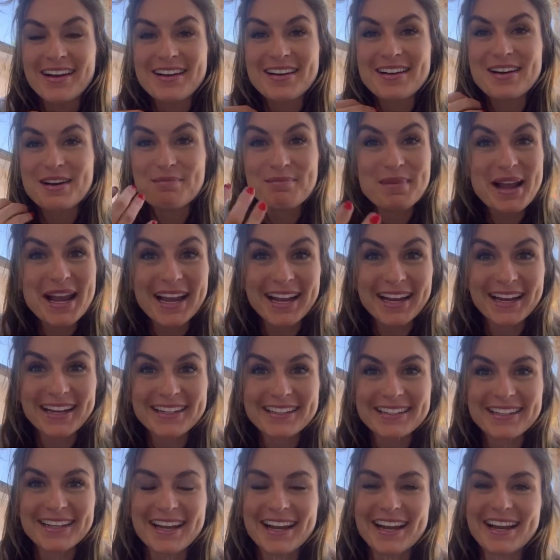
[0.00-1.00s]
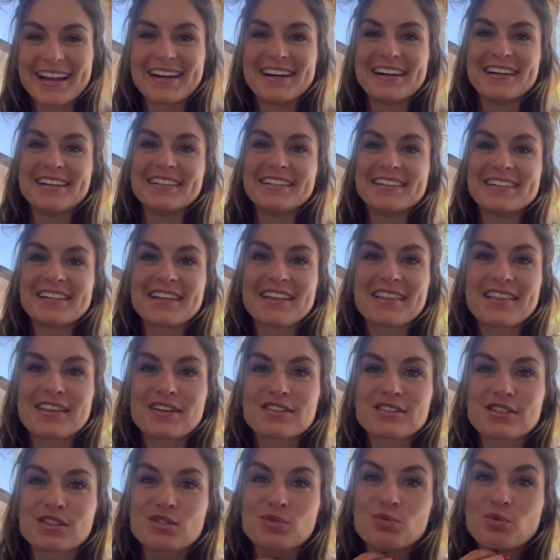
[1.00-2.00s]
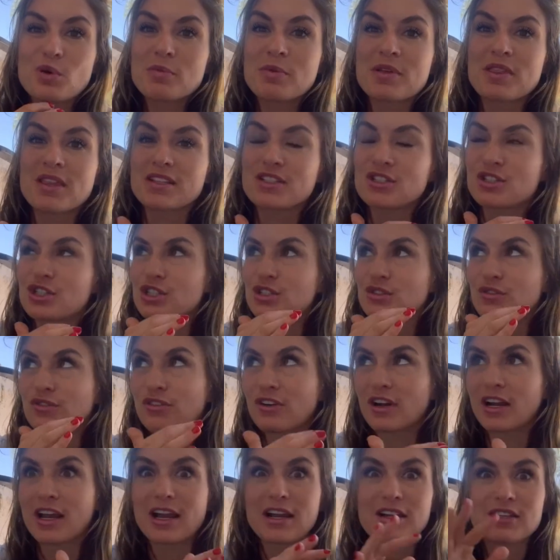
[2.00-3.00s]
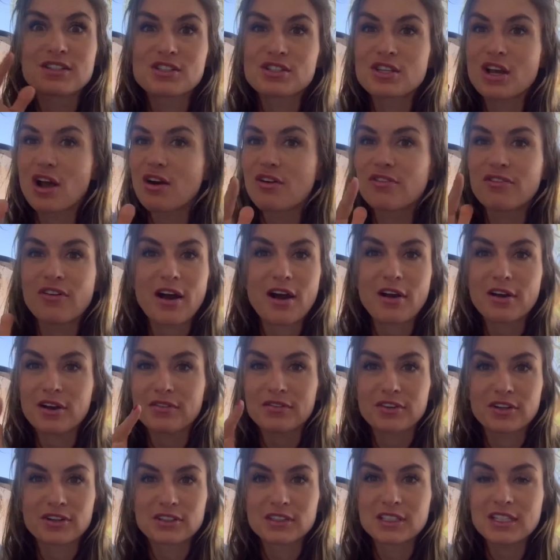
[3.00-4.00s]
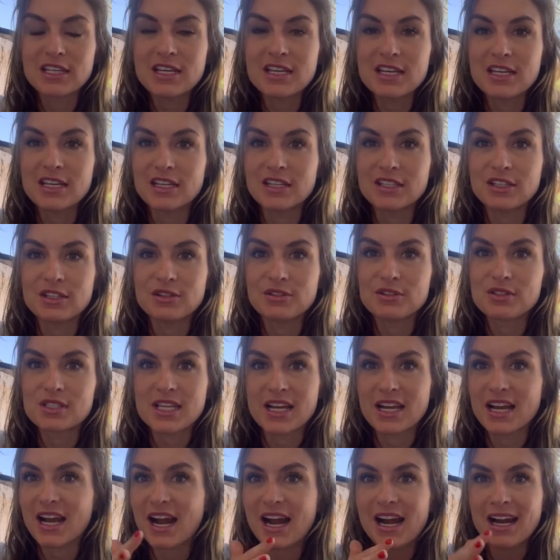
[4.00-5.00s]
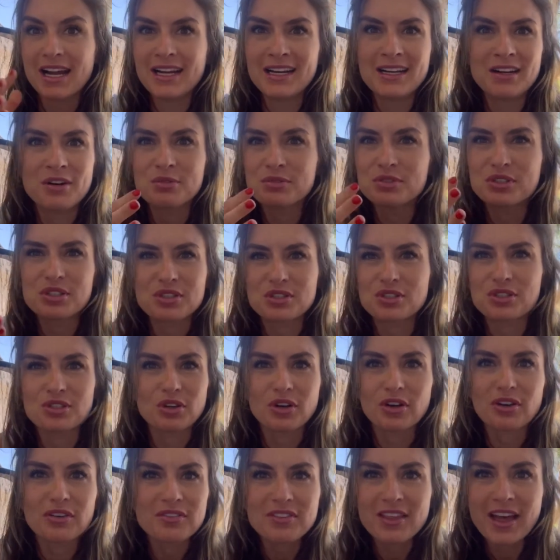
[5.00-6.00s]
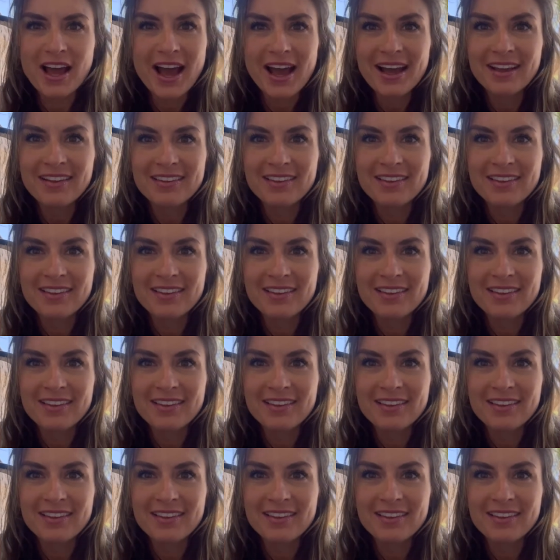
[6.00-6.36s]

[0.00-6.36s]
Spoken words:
a man and there's this woman that's just freaking so far out of your league, and you say, I don't deserve that.